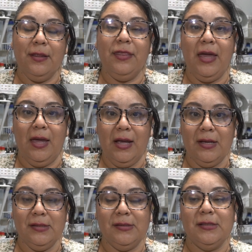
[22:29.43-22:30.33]

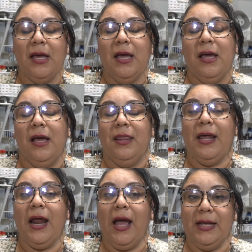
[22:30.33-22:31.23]
things
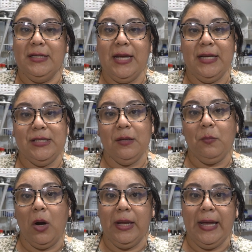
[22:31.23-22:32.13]
that I can take to the
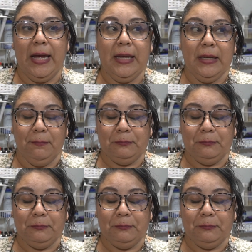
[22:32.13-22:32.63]
market,